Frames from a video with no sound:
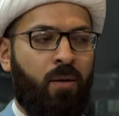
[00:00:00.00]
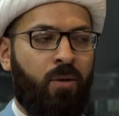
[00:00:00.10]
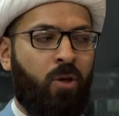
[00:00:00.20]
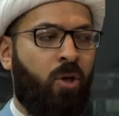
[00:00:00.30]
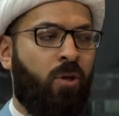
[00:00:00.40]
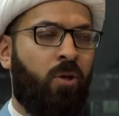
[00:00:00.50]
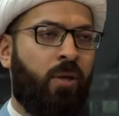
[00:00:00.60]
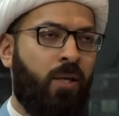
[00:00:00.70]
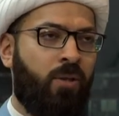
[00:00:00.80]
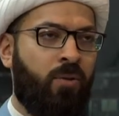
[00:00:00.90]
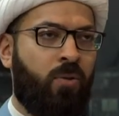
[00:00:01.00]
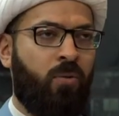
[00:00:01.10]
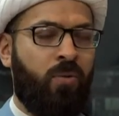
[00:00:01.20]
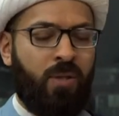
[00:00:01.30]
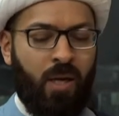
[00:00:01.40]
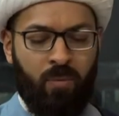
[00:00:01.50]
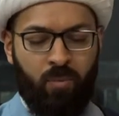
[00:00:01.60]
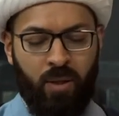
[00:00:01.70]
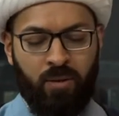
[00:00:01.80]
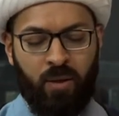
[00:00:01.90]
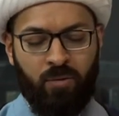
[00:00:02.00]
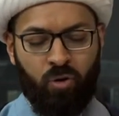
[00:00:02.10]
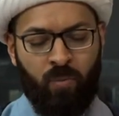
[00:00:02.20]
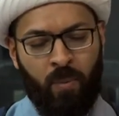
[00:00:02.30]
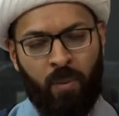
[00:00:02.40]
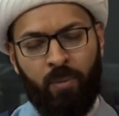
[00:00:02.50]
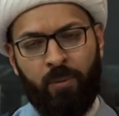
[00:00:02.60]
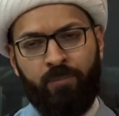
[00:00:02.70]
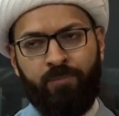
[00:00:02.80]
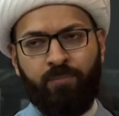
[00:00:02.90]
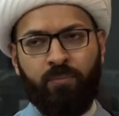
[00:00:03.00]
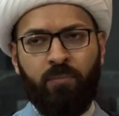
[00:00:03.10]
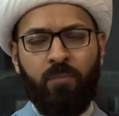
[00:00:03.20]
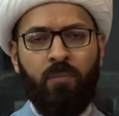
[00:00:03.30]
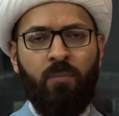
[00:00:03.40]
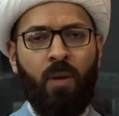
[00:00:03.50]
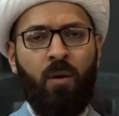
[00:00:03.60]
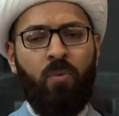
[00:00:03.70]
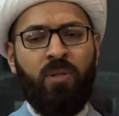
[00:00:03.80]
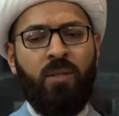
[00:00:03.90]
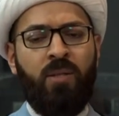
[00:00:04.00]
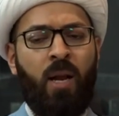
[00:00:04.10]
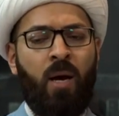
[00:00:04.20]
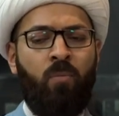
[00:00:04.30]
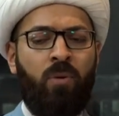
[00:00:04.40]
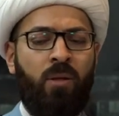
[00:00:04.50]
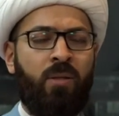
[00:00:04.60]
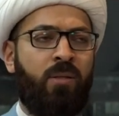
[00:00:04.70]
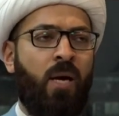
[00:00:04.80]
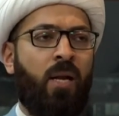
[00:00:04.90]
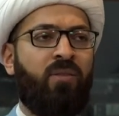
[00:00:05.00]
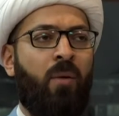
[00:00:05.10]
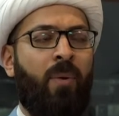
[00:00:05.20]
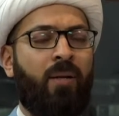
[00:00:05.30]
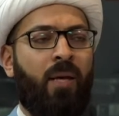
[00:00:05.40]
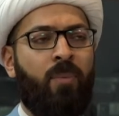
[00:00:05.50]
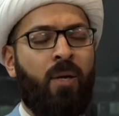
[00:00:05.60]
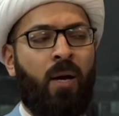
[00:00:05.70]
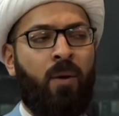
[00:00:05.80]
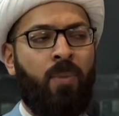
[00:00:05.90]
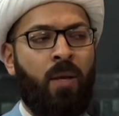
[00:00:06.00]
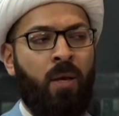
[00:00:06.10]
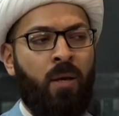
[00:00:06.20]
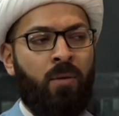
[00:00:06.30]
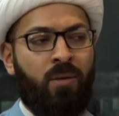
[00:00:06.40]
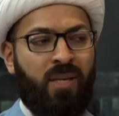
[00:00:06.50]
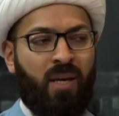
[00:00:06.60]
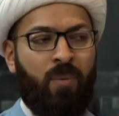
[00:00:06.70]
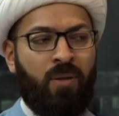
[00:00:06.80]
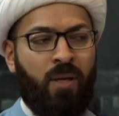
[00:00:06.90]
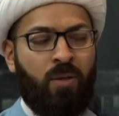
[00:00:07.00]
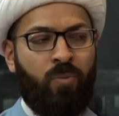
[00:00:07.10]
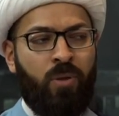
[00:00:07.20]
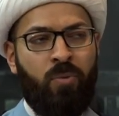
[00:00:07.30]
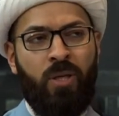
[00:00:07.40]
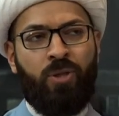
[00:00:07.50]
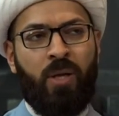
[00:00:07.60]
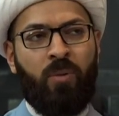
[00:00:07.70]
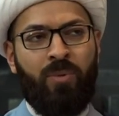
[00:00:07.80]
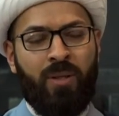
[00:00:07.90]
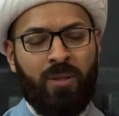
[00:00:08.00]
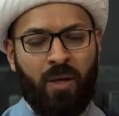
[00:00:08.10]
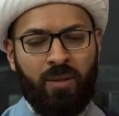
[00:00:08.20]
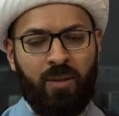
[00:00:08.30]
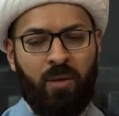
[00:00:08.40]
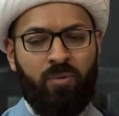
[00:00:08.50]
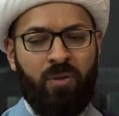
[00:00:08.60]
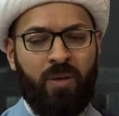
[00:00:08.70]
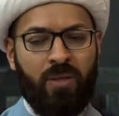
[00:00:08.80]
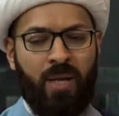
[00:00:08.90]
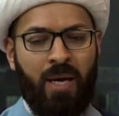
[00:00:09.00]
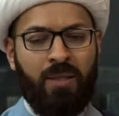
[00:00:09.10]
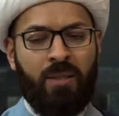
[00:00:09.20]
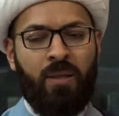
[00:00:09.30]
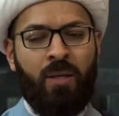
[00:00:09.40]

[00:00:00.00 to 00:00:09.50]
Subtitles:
good occasion to celebrate and to remember. We say salam within this Ziyarah Al Jamiah Alkabirah segment that we reached and we discussed in the previous night.